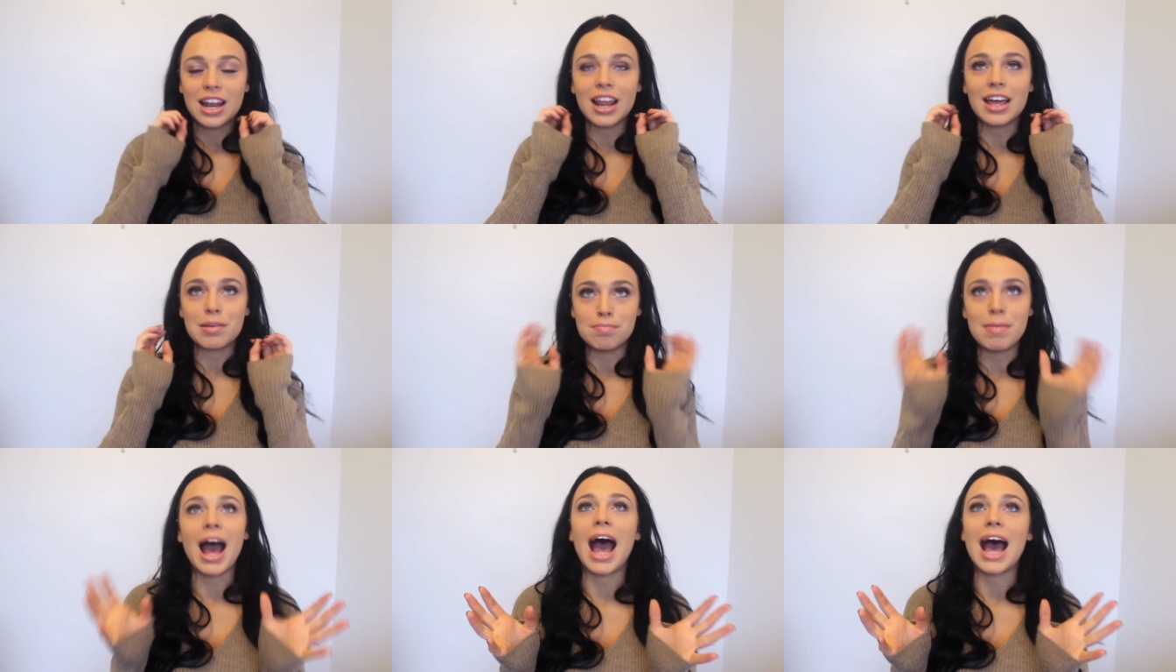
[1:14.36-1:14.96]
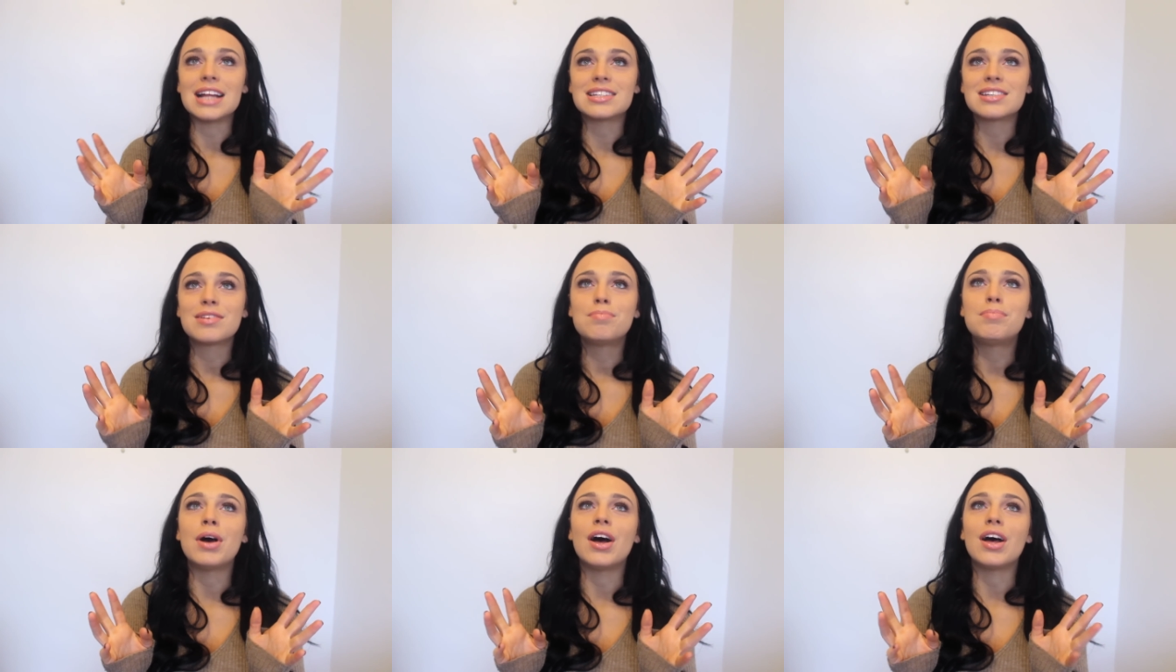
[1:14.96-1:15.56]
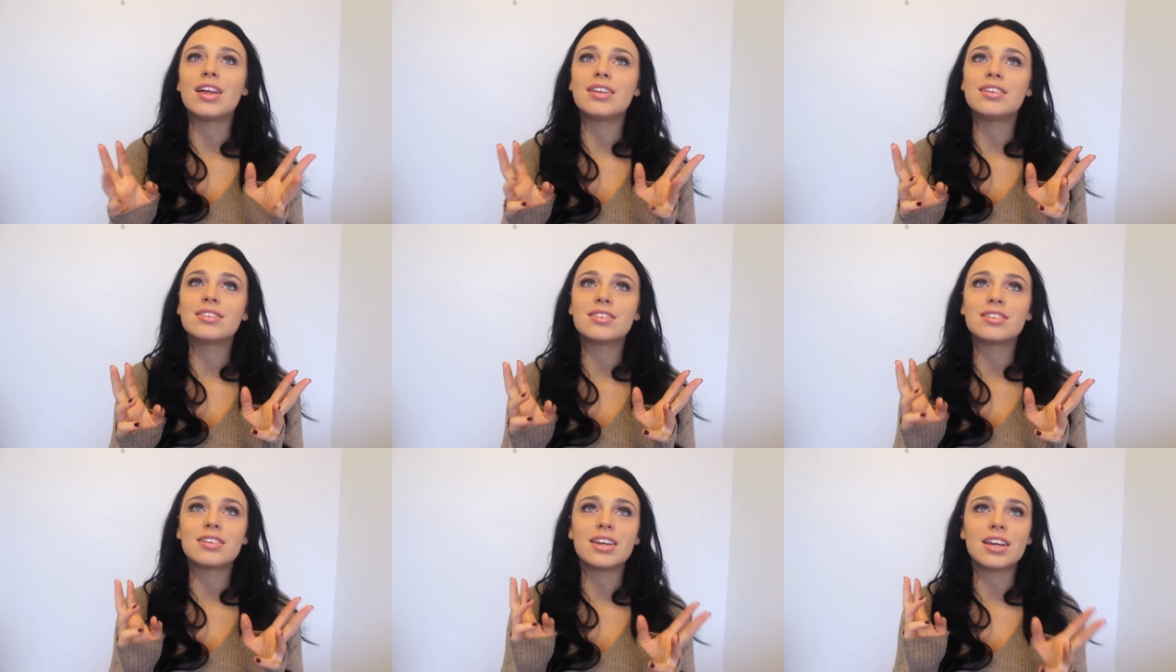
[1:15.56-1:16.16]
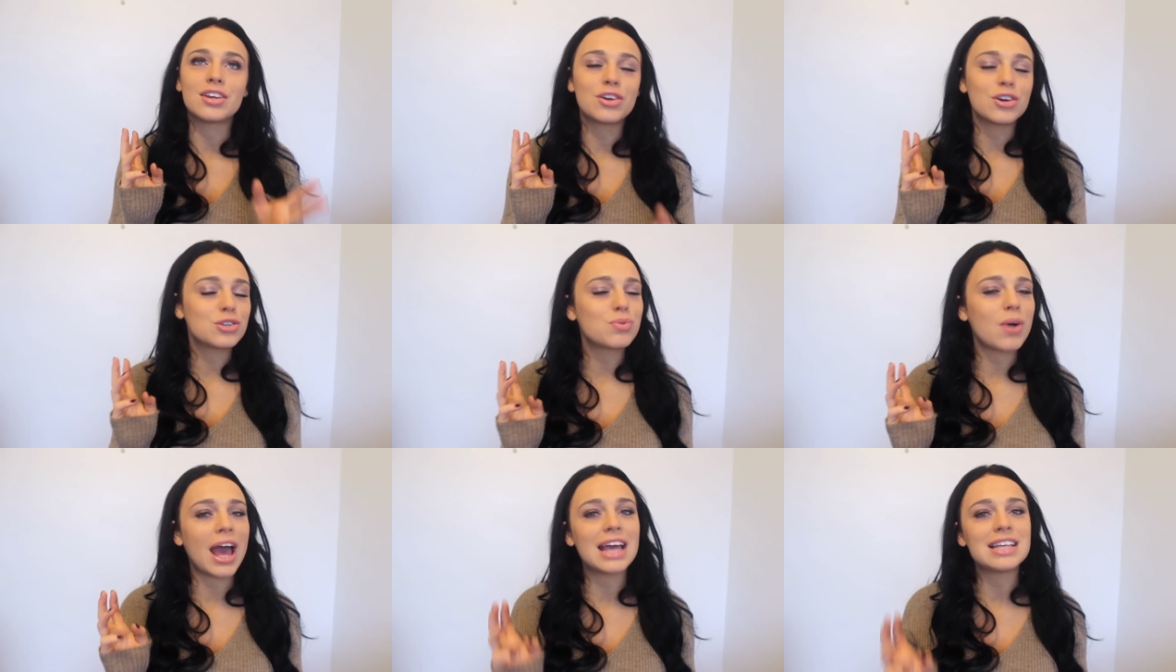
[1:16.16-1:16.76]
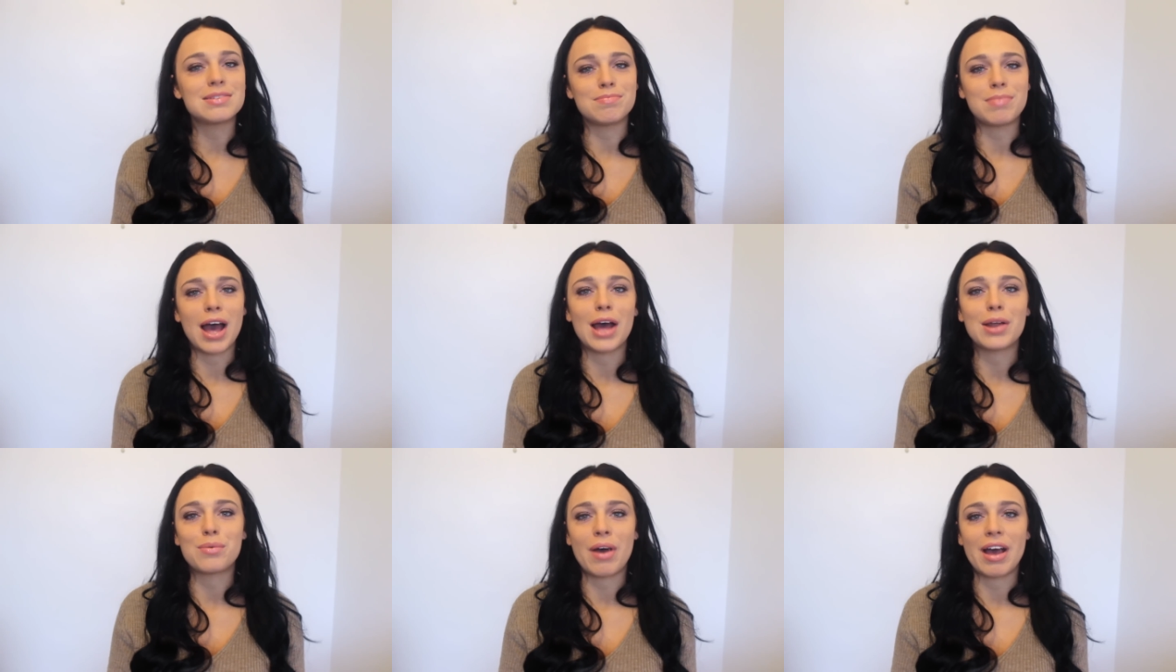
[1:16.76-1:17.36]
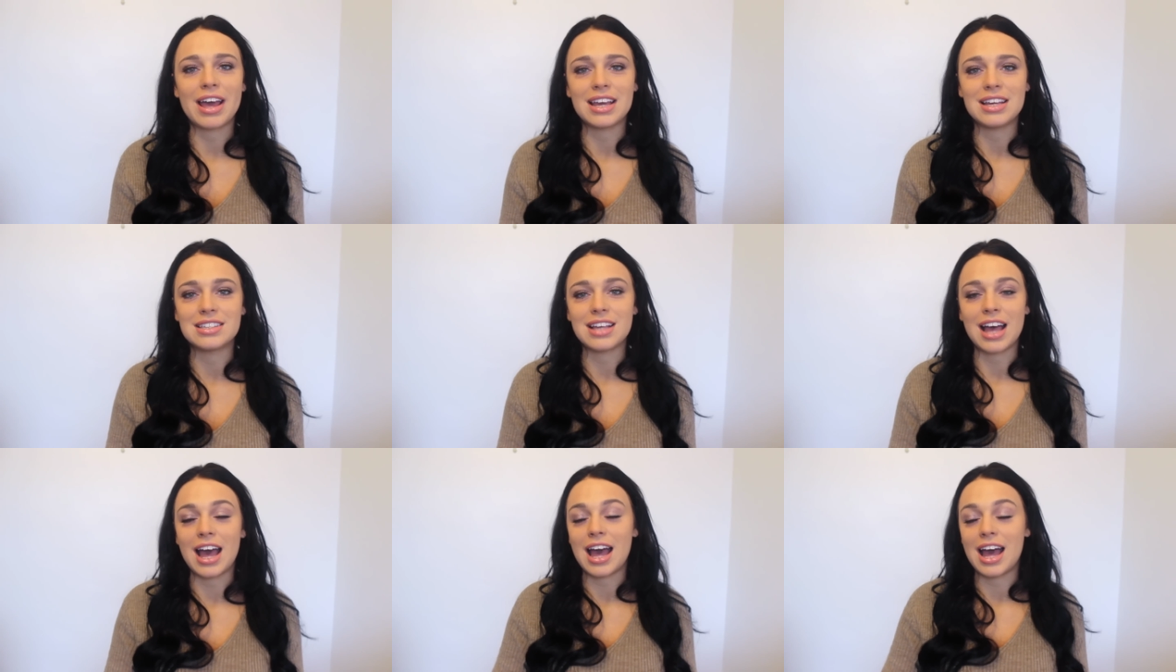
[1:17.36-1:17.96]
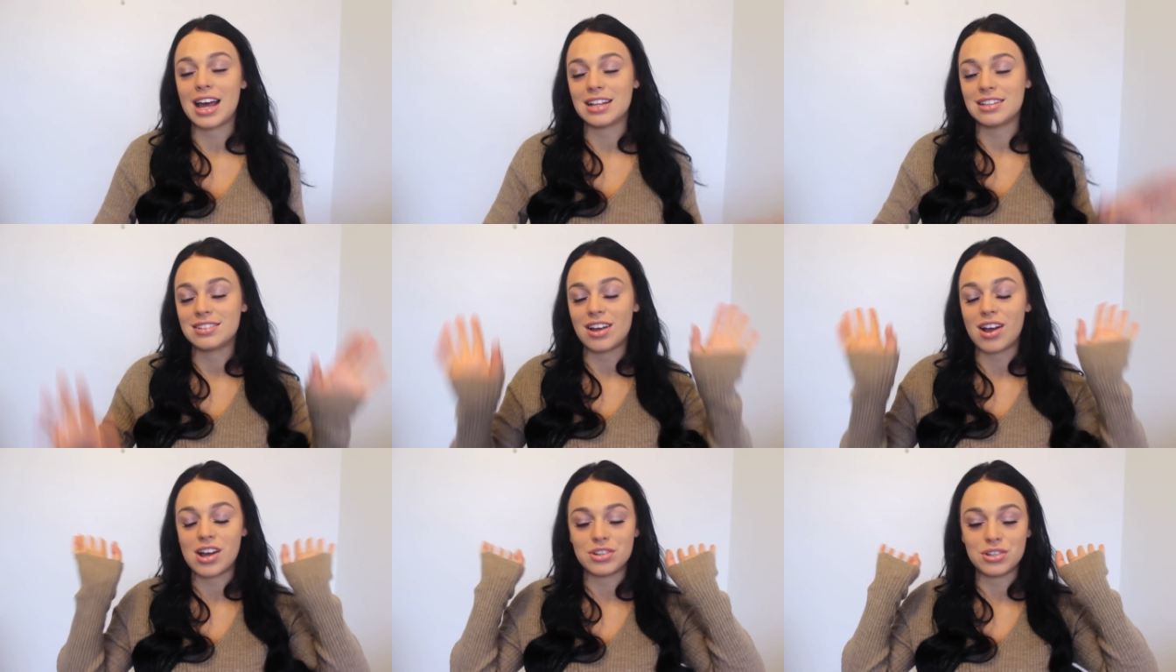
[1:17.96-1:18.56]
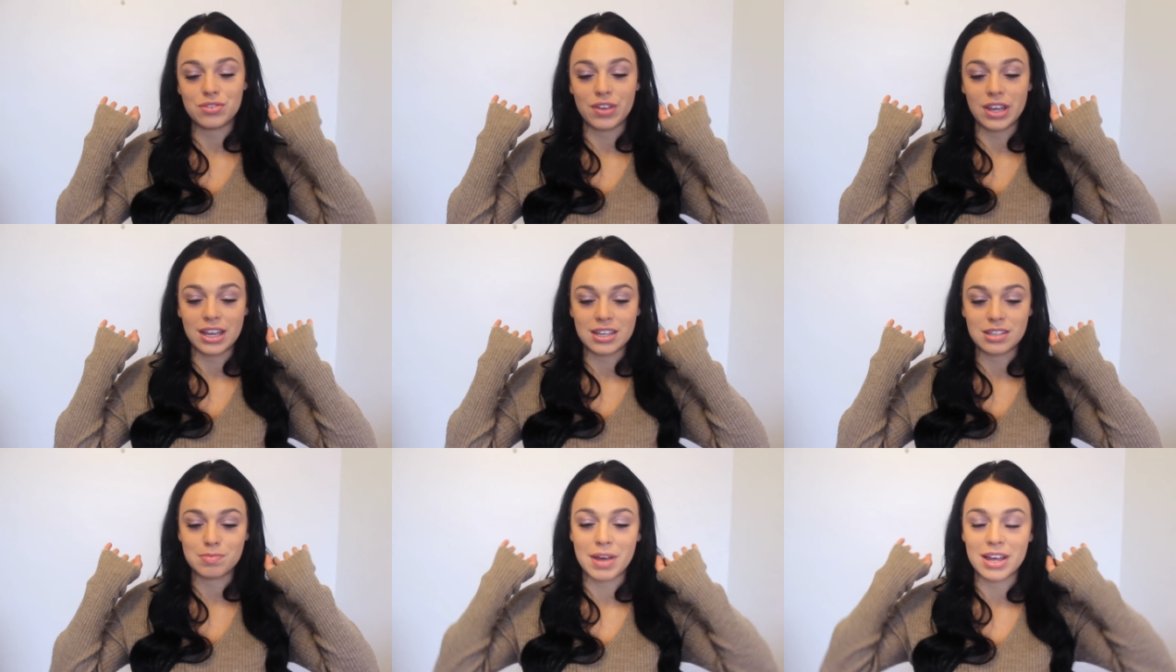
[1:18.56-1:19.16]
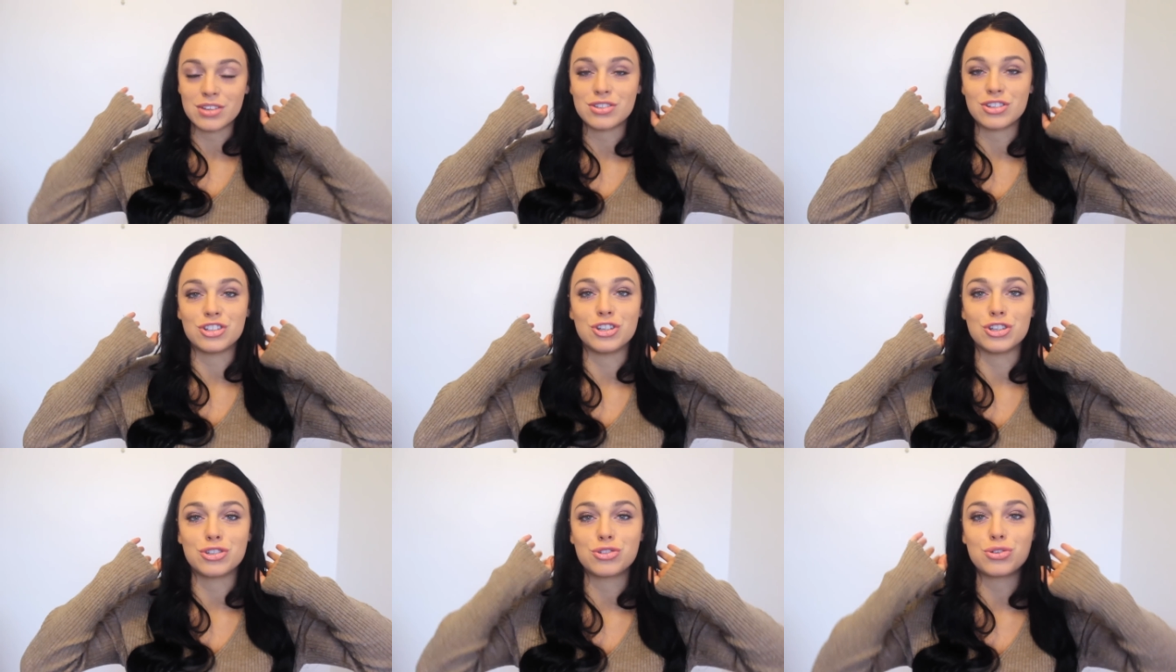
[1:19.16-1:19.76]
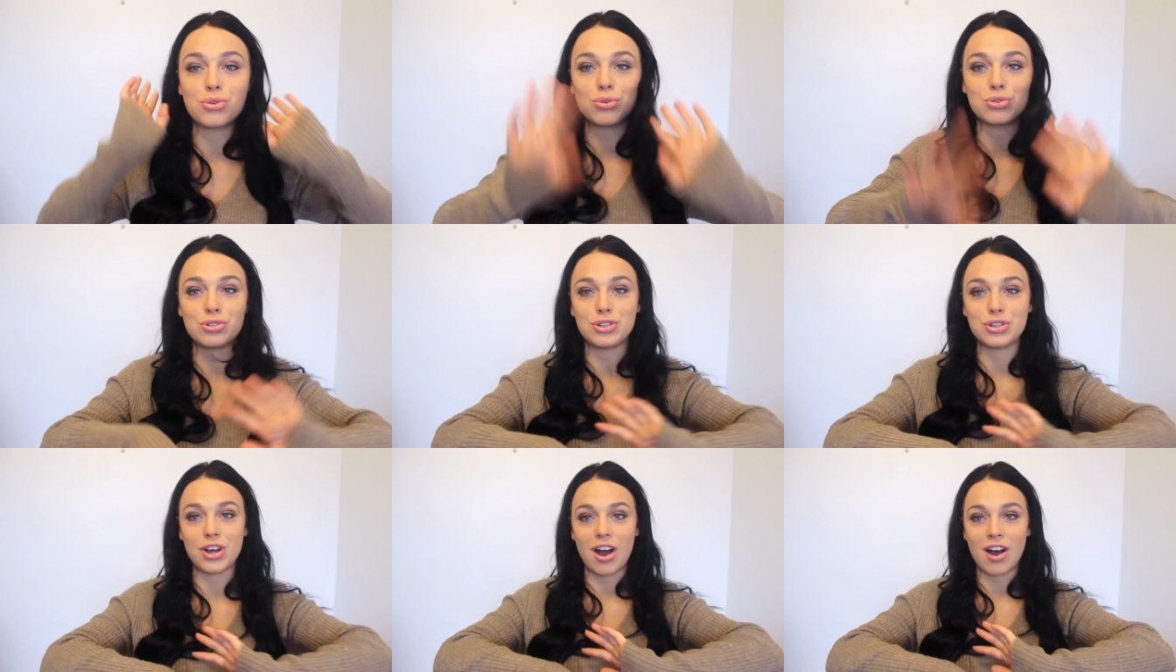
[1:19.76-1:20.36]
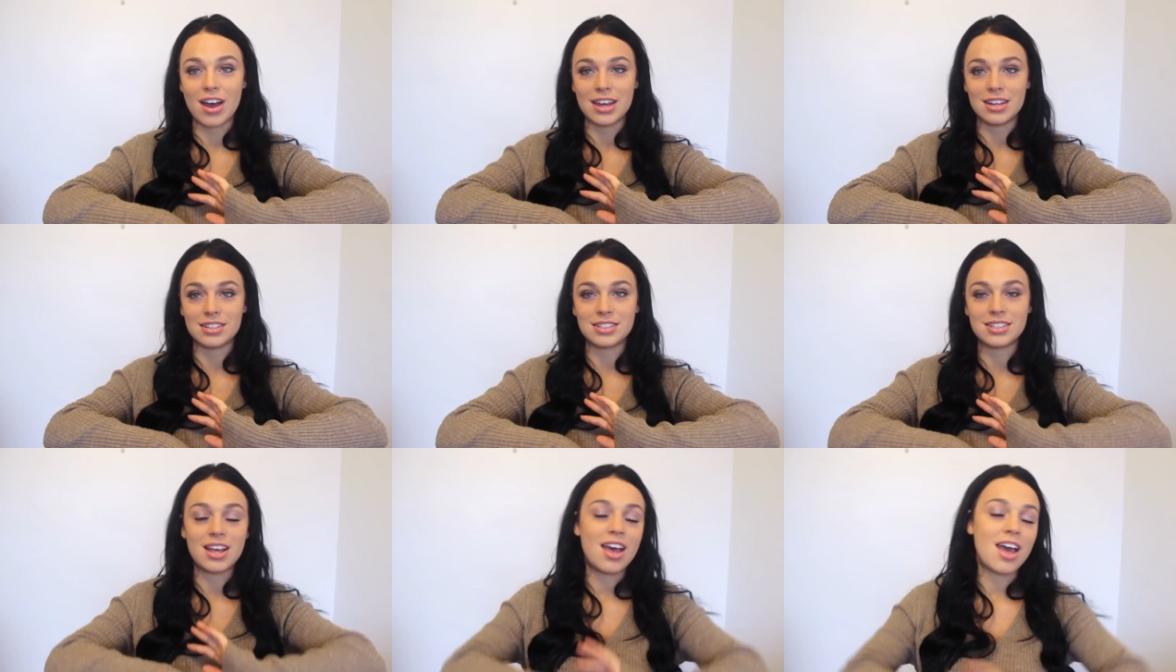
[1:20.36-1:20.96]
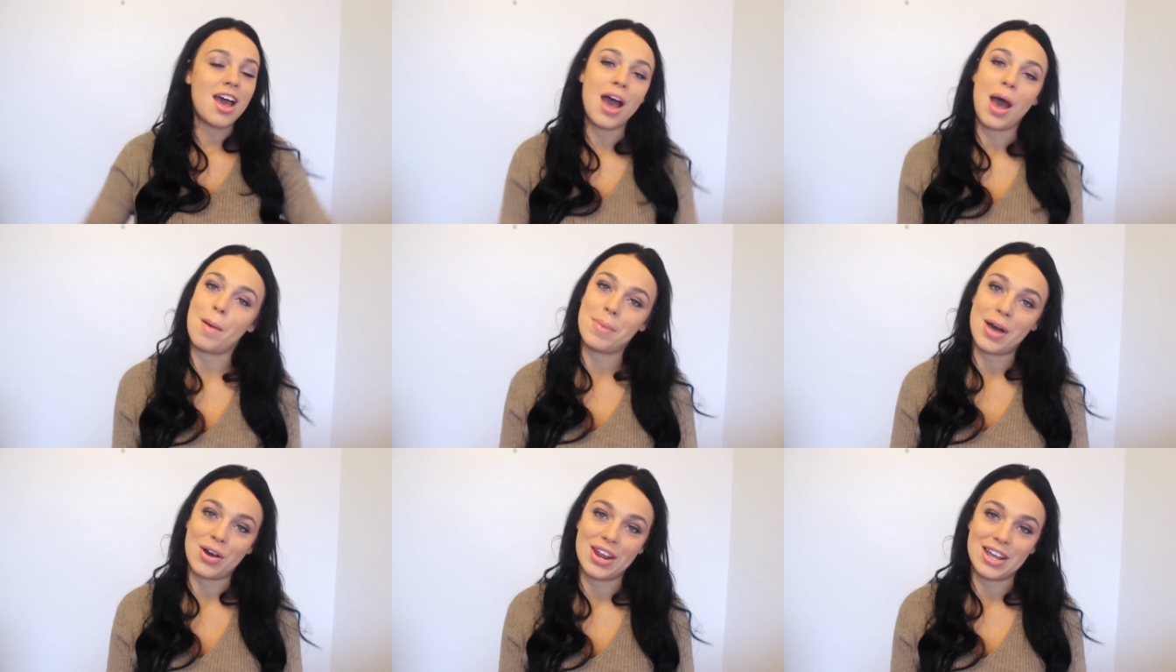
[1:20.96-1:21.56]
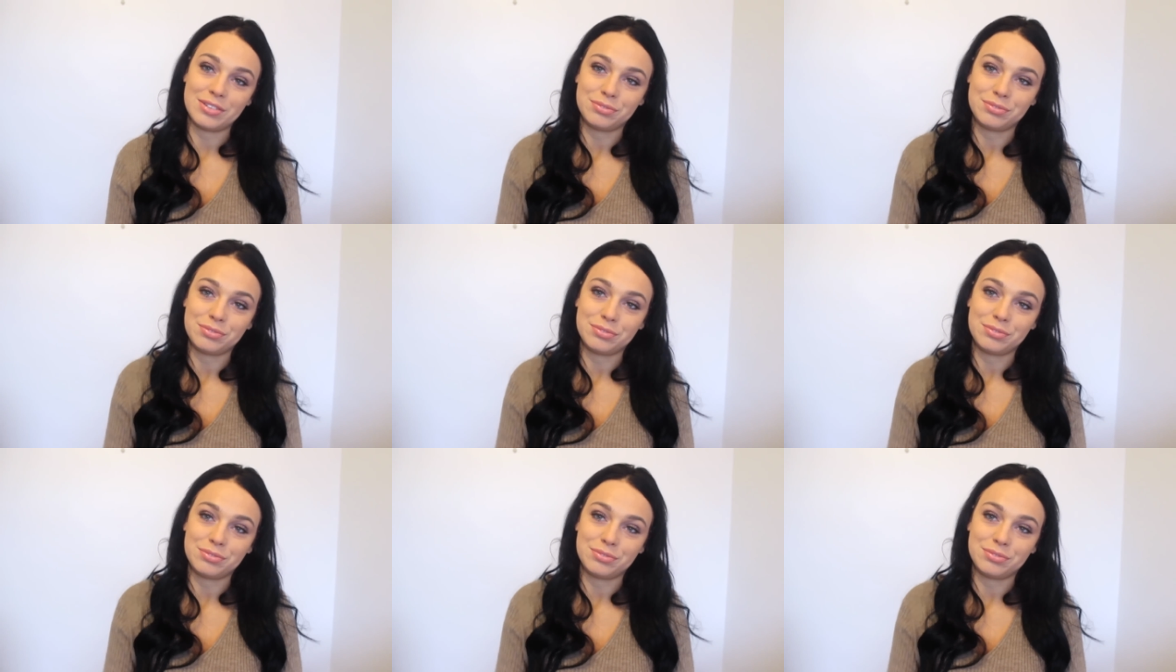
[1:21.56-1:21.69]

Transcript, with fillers: like mad but in good ways, in bad ways and I just think it's best to just talk to you guys about